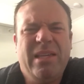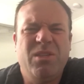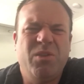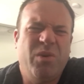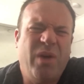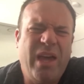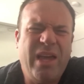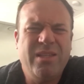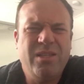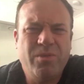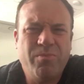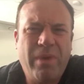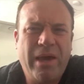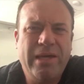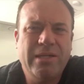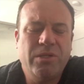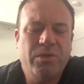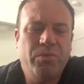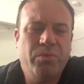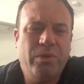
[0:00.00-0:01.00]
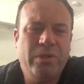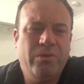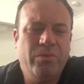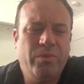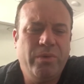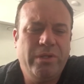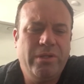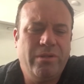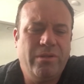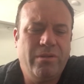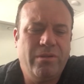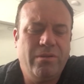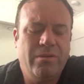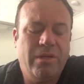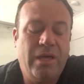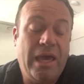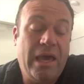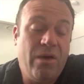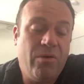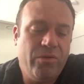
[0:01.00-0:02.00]
or headspace with
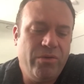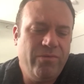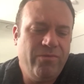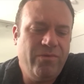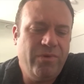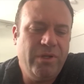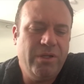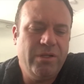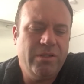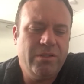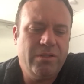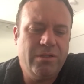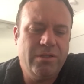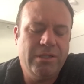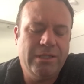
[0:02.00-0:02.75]
health and fitness.